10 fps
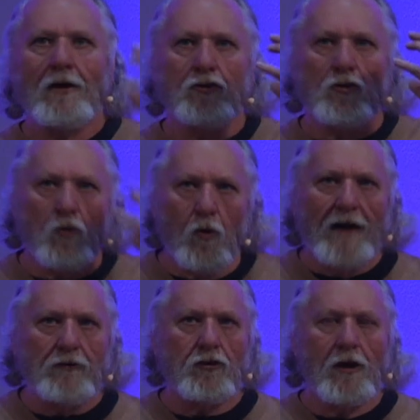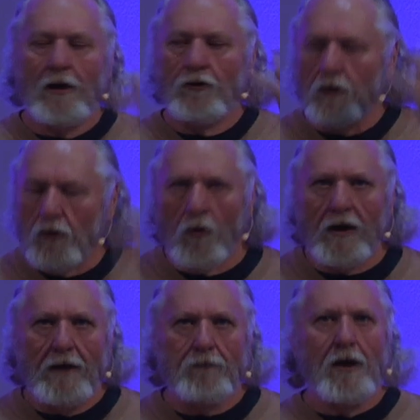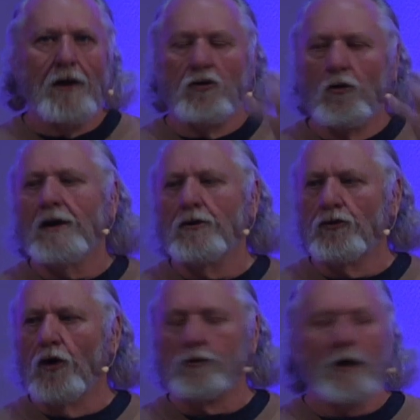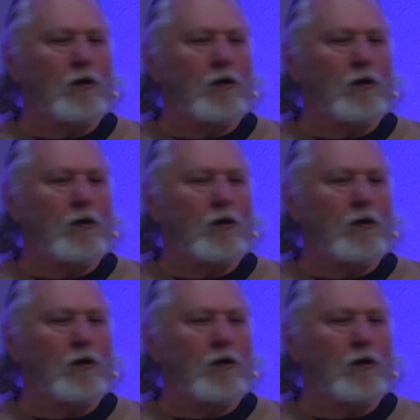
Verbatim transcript: To quench, to grieve, to insult,